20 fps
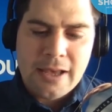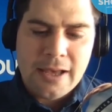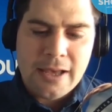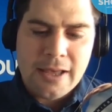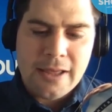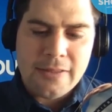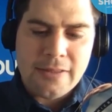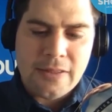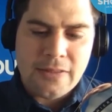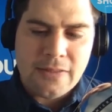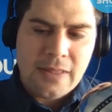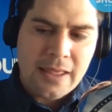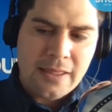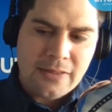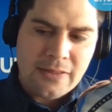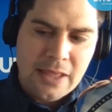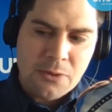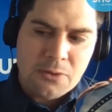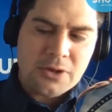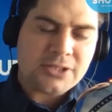uh, that
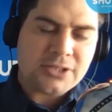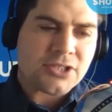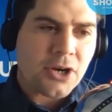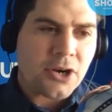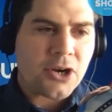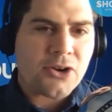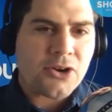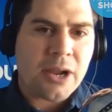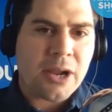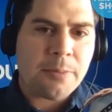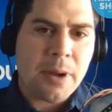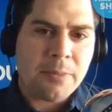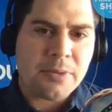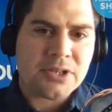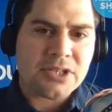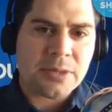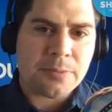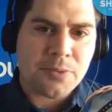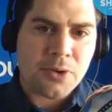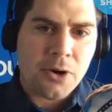they, they were starting to create
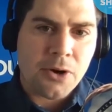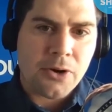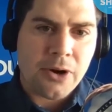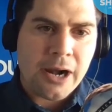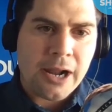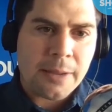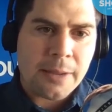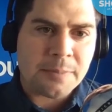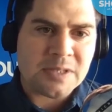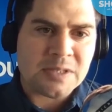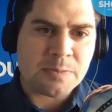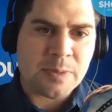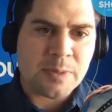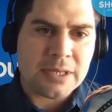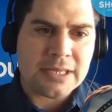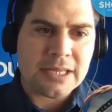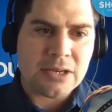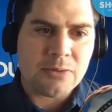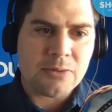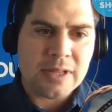membership programs,
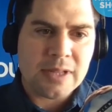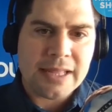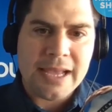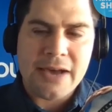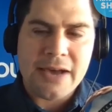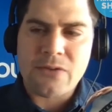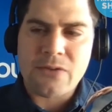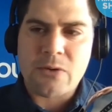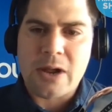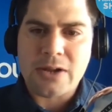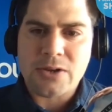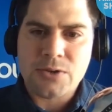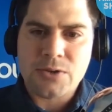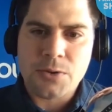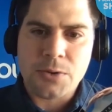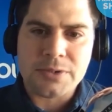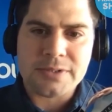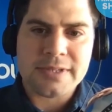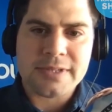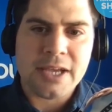but didn't really have the
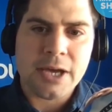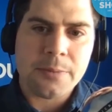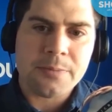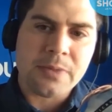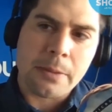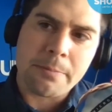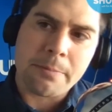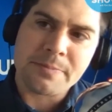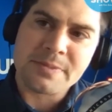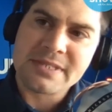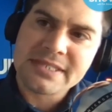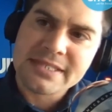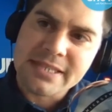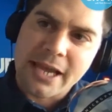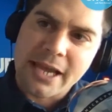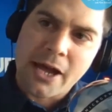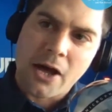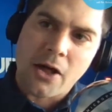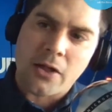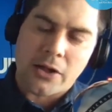right tools to help them
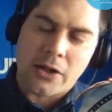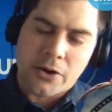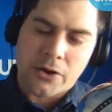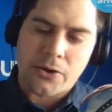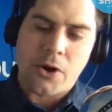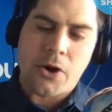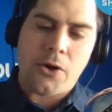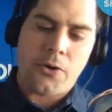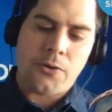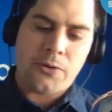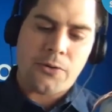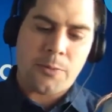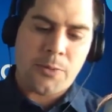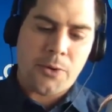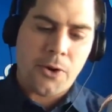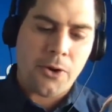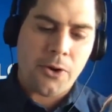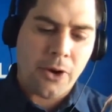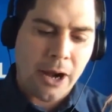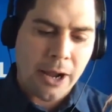scale and grow
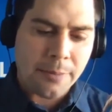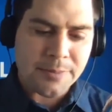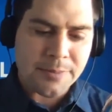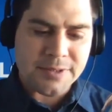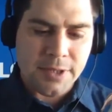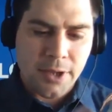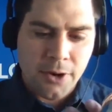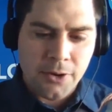the program.